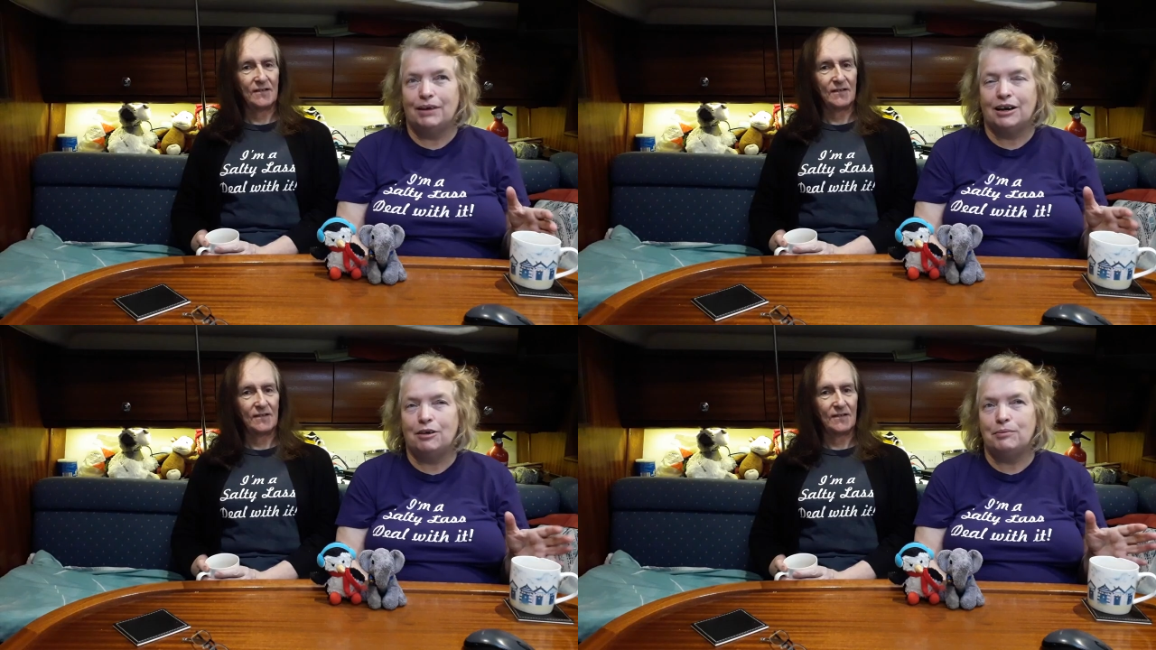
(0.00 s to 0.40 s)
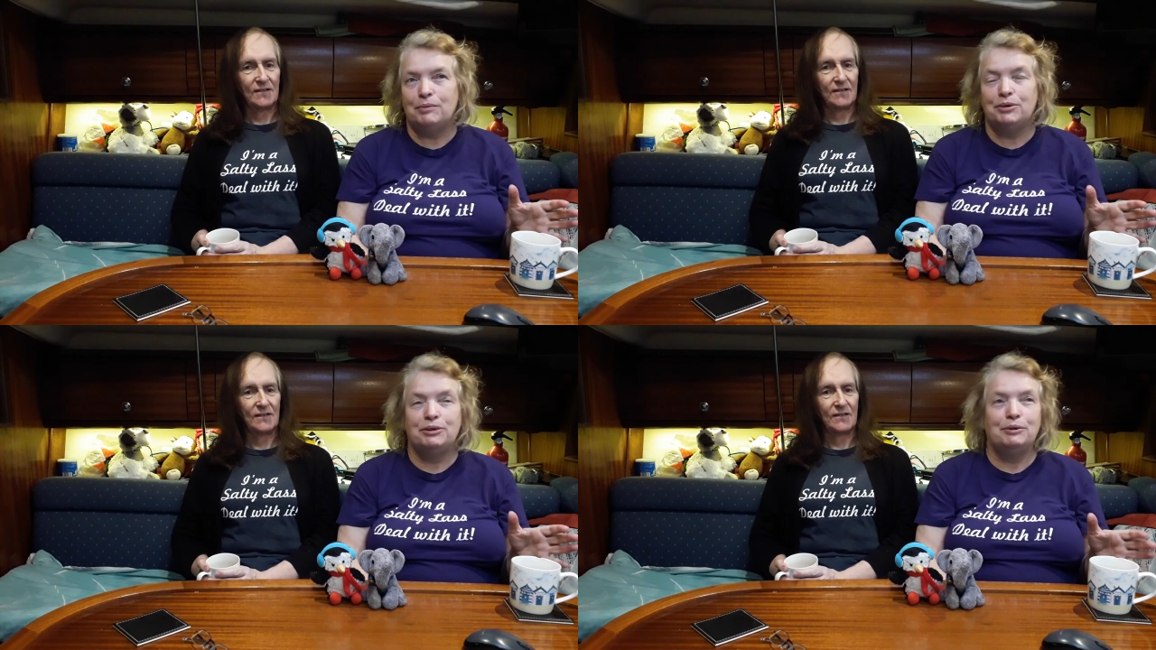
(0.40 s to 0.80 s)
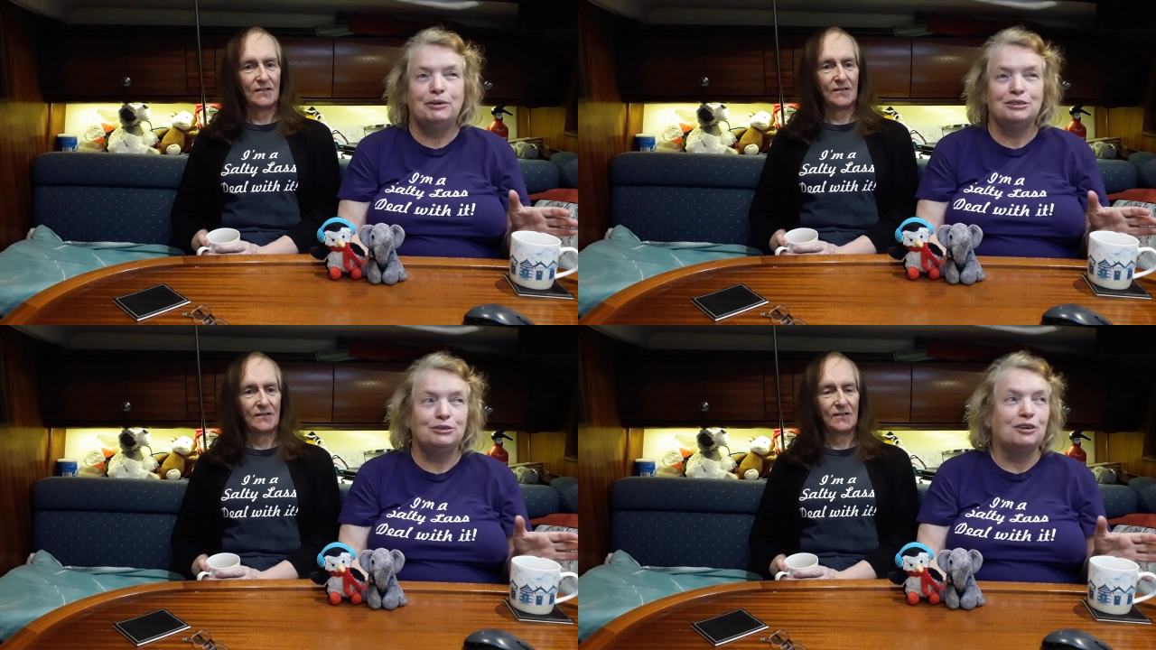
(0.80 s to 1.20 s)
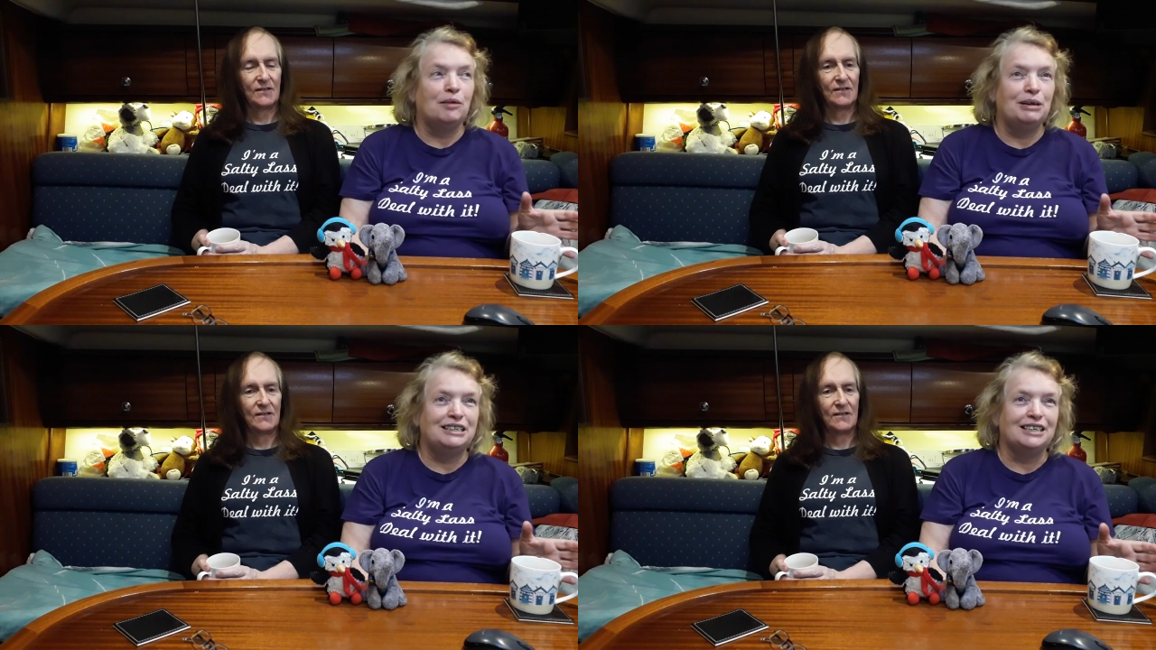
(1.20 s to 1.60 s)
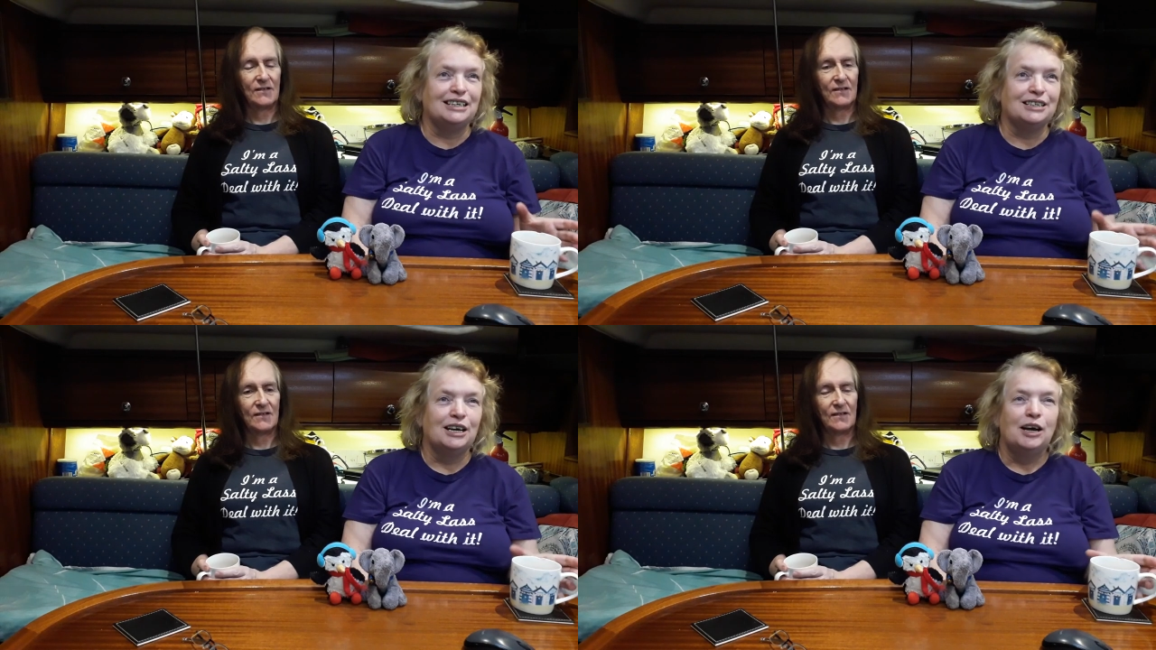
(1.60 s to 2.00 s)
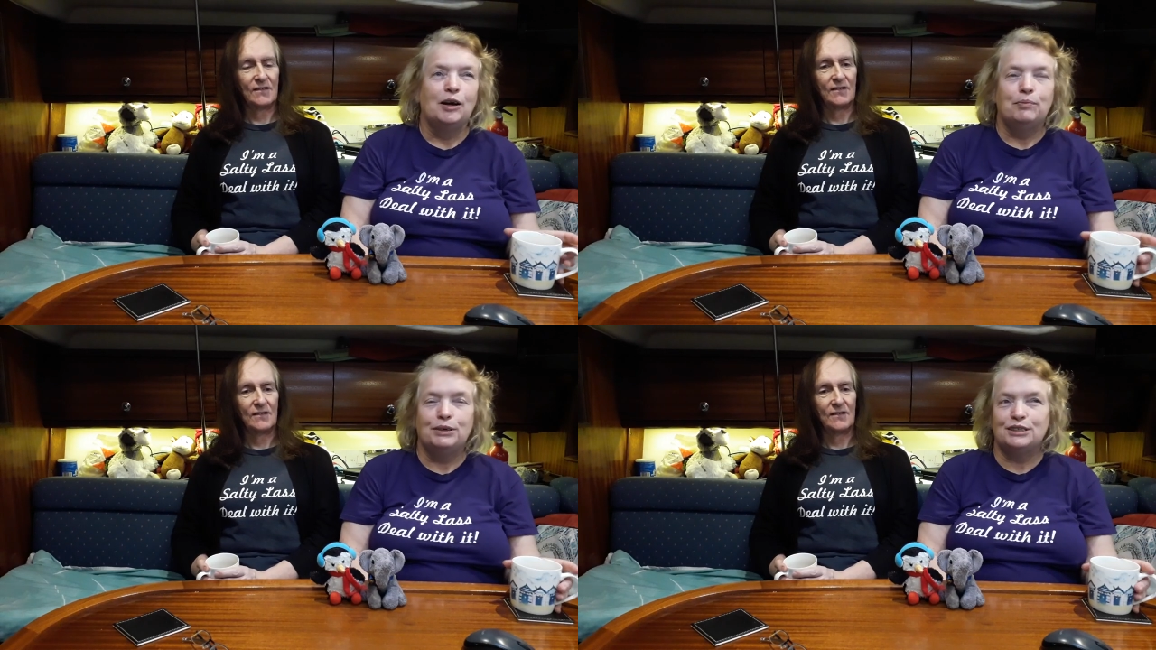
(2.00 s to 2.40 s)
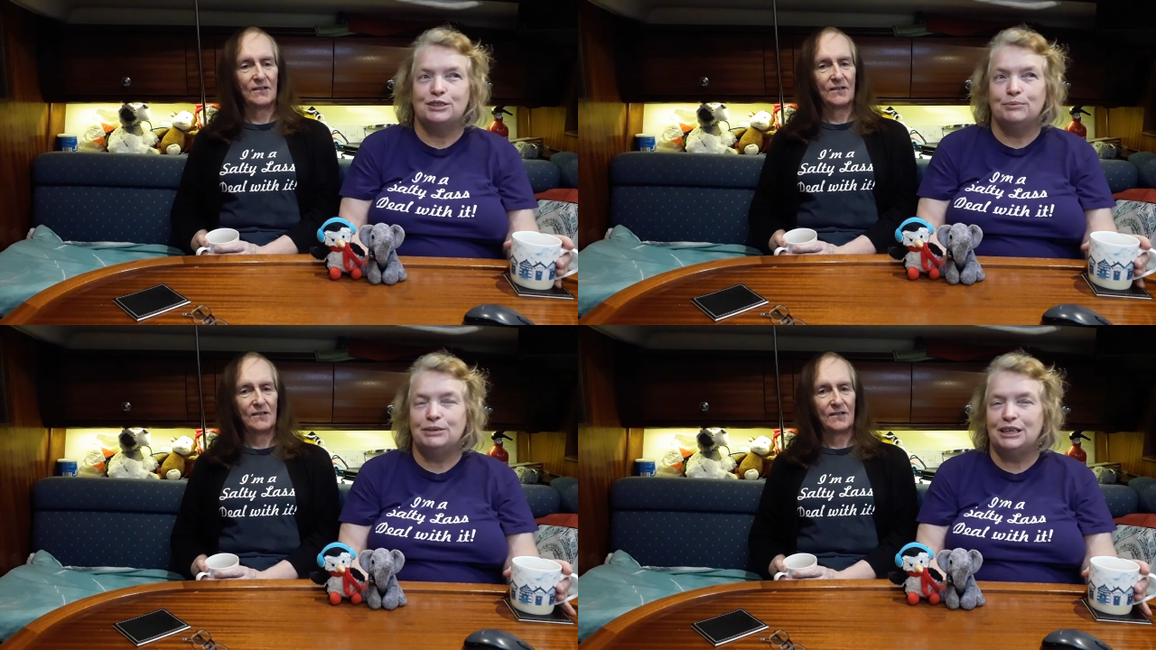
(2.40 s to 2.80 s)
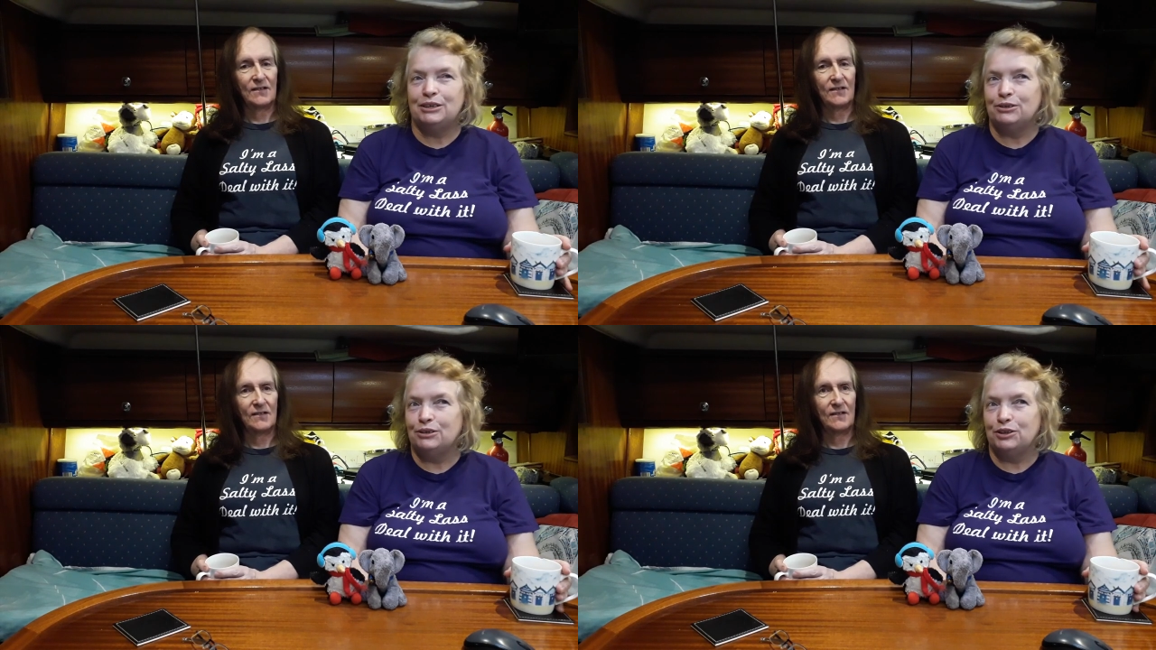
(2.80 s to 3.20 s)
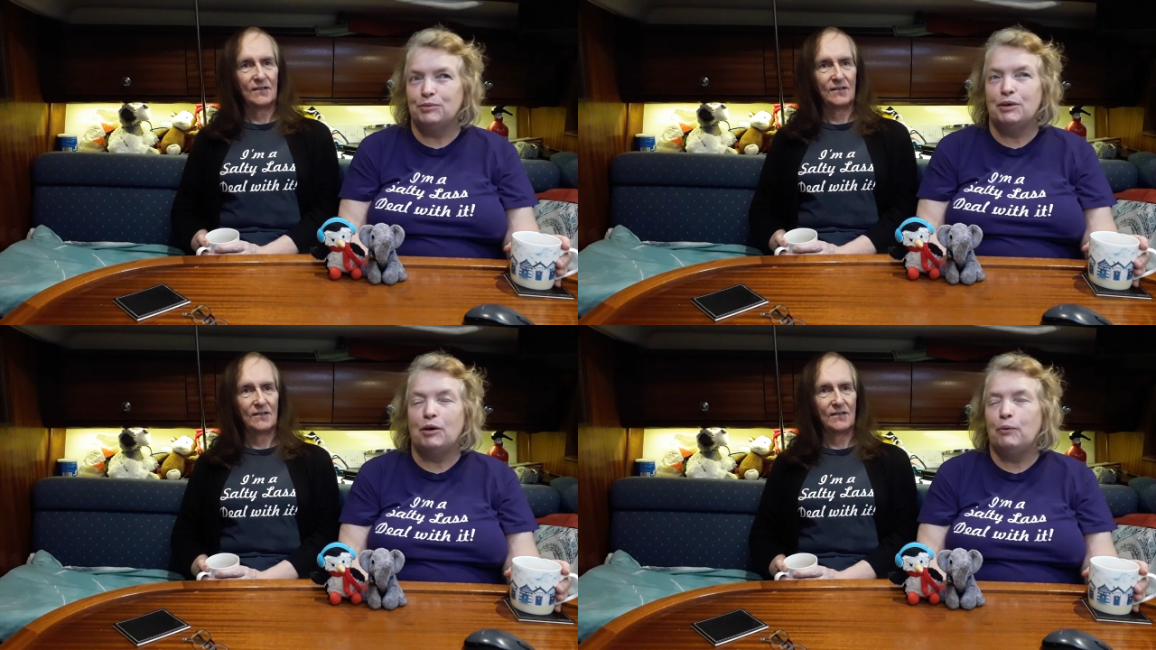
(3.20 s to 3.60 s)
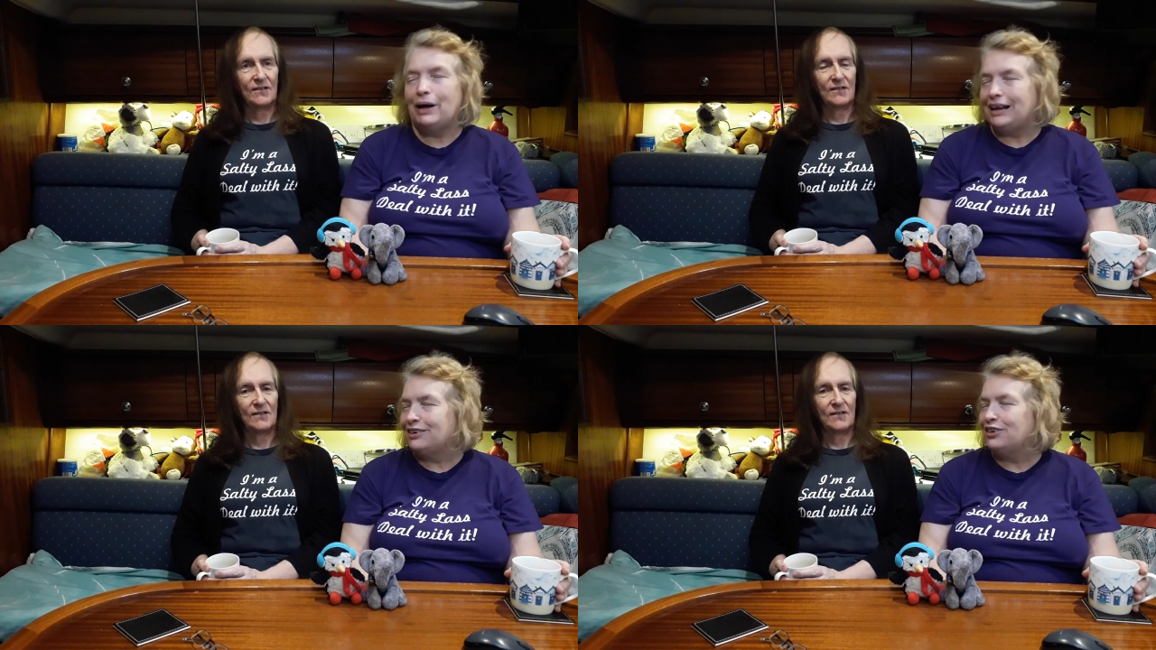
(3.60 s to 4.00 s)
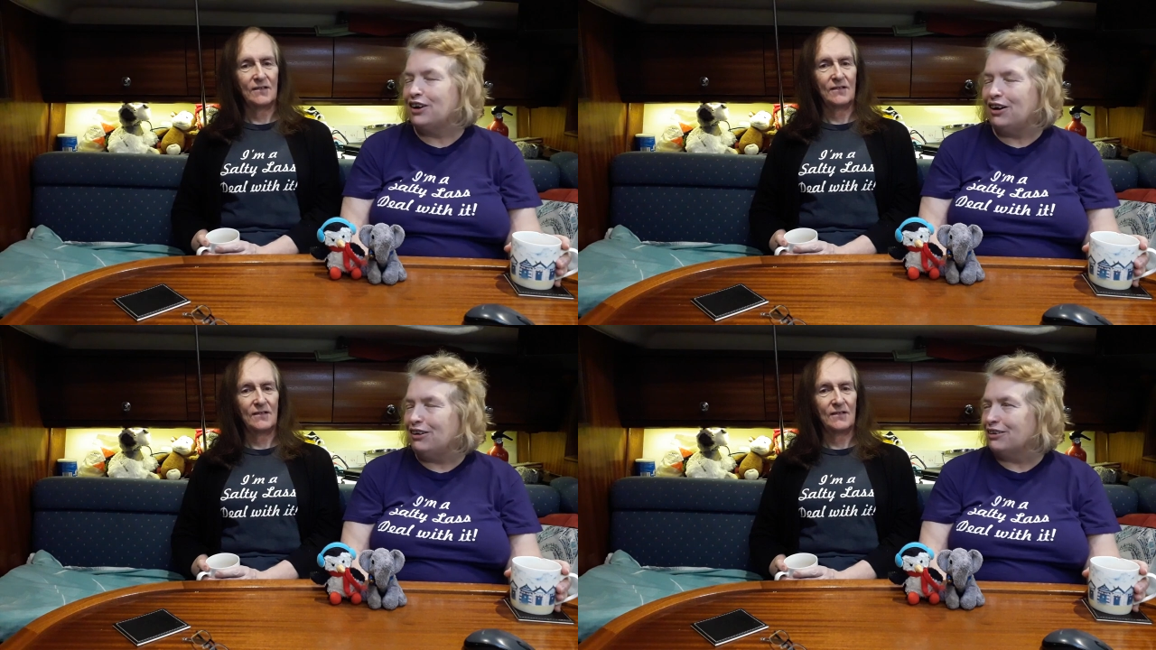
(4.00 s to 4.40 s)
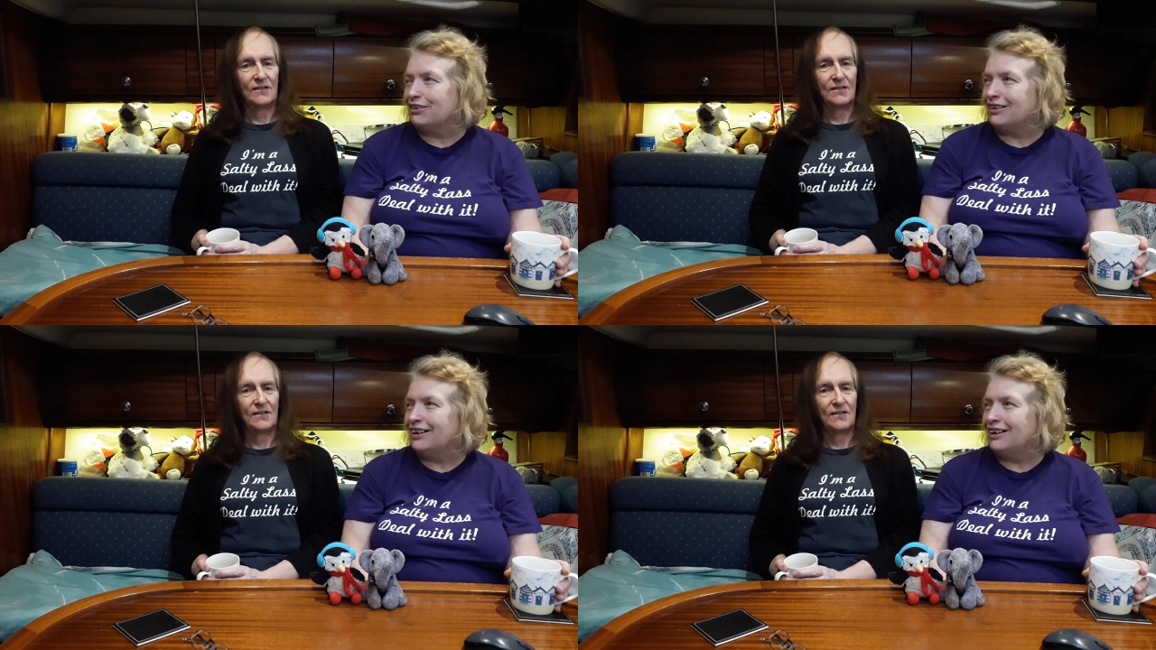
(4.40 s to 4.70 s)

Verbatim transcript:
Speaker 1: I can't remember who it was who commented, but somebody called them a wet dog,